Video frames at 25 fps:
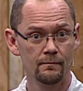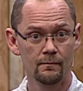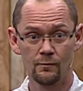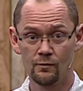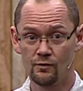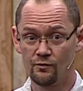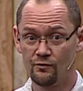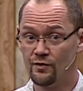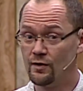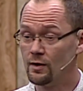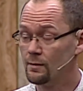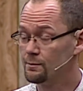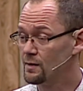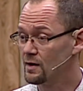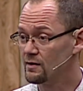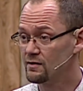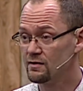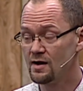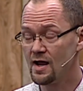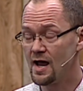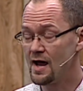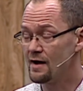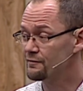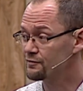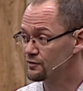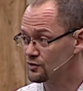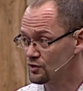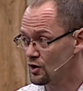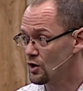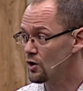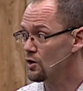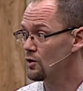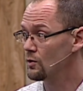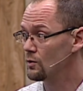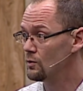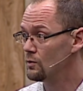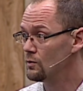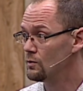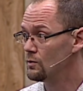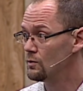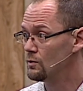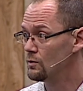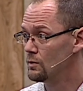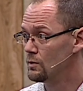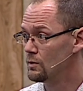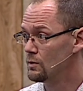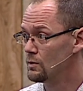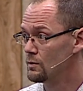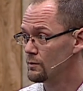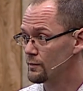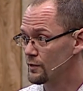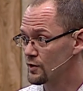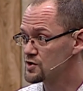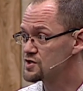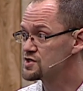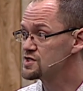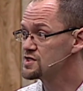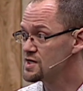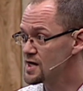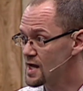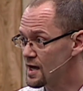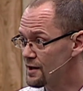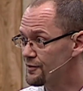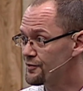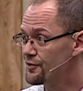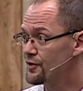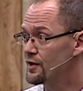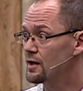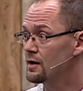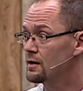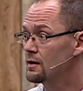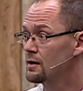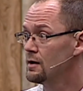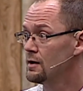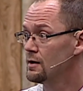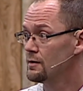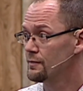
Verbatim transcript: Philip doesn't have to go. There's nothing